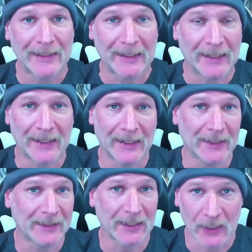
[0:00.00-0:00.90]

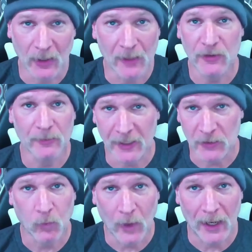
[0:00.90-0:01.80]
and he loves them
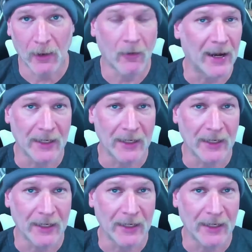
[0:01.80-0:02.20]
as well.